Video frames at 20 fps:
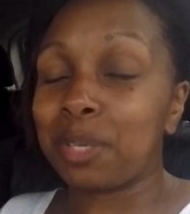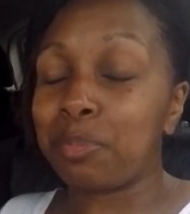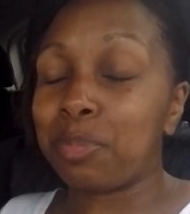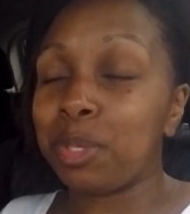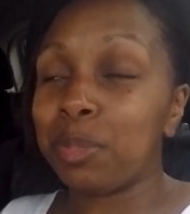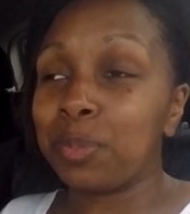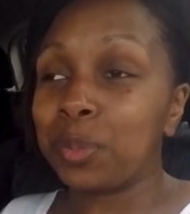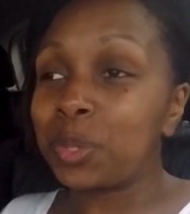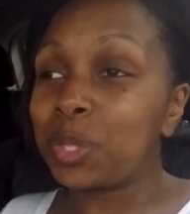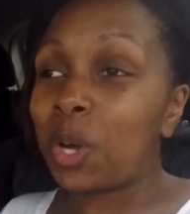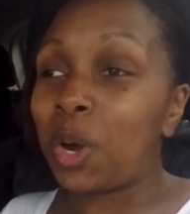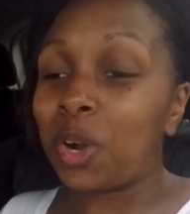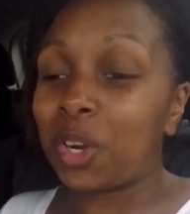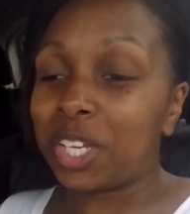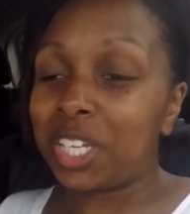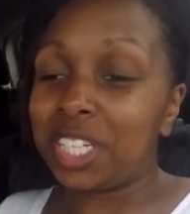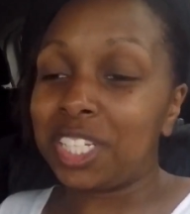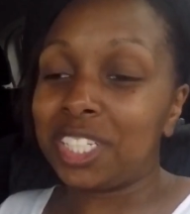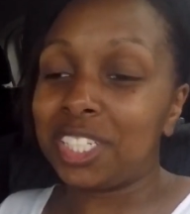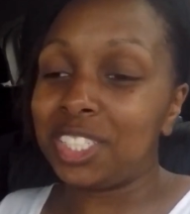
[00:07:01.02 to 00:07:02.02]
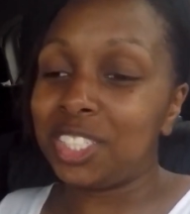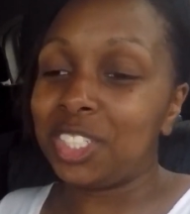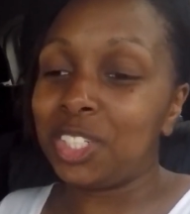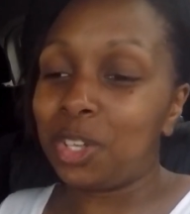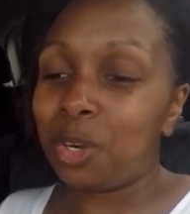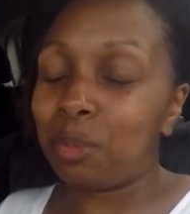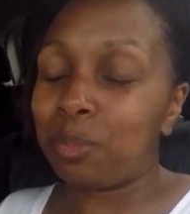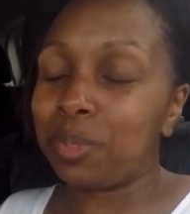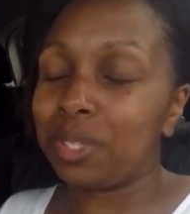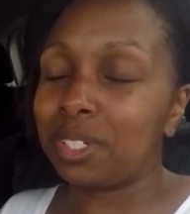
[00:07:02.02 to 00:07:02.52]
people talking, and you
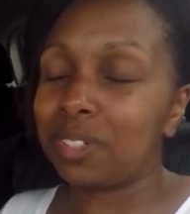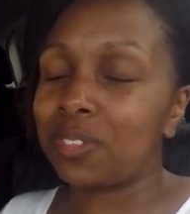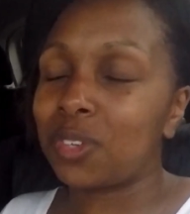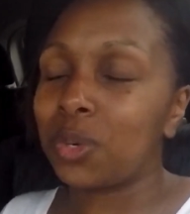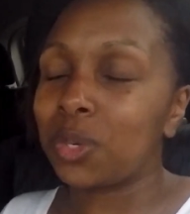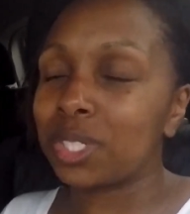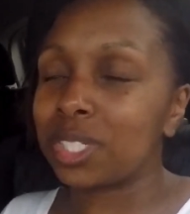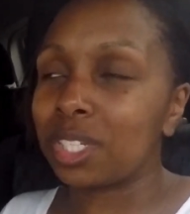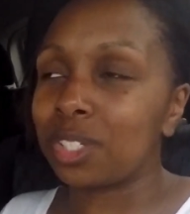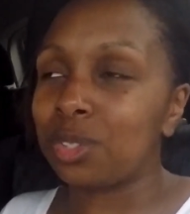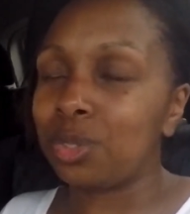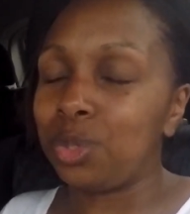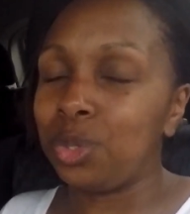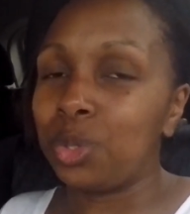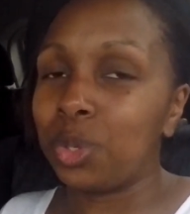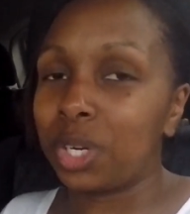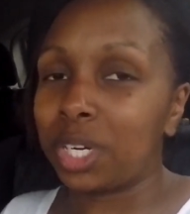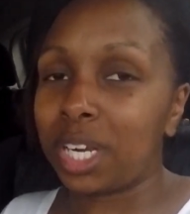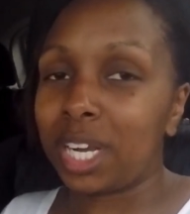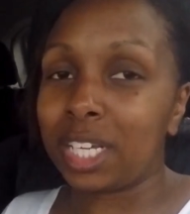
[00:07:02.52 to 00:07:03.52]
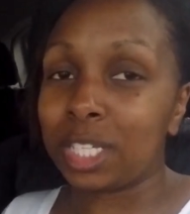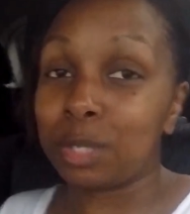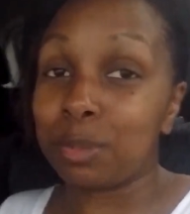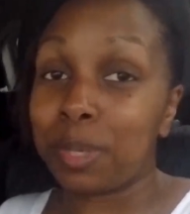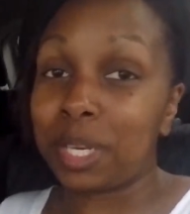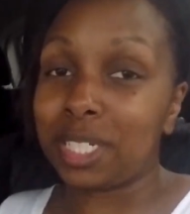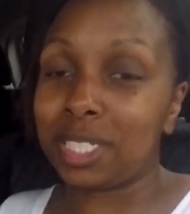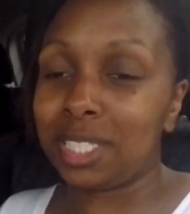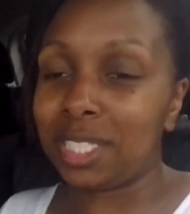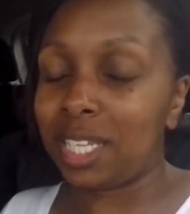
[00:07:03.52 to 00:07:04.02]
know, but of course that's New York. I
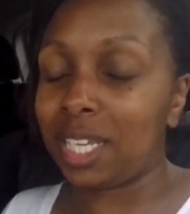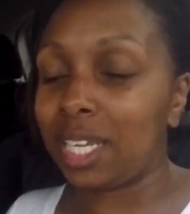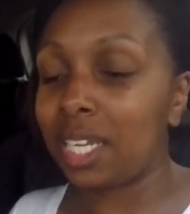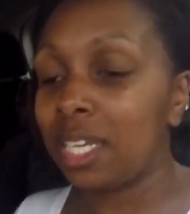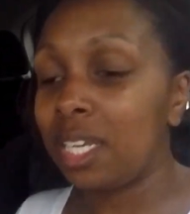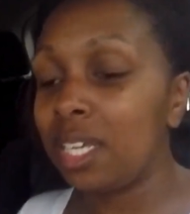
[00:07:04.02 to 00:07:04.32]
expected that.